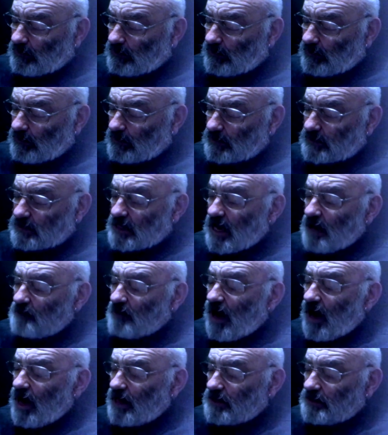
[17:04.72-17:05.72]
And
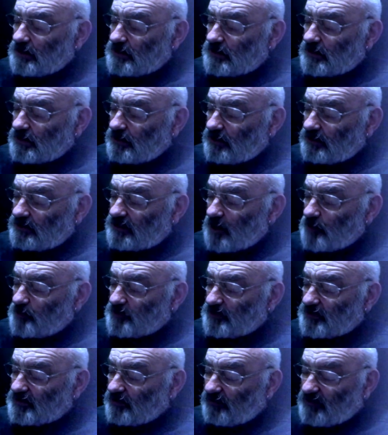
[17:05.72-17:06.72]
Sam hides in the
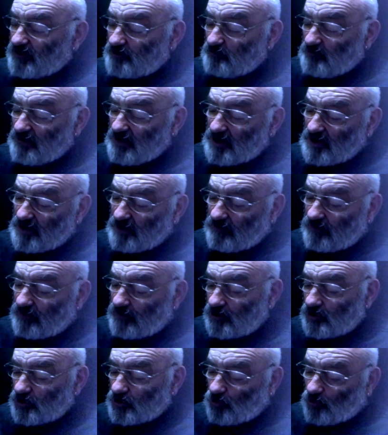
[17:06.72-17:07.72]
depths of his beer
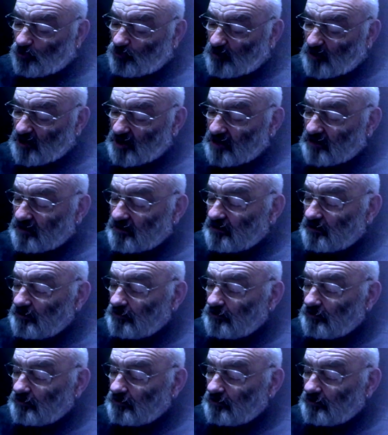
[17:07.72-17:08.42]
for a short breath.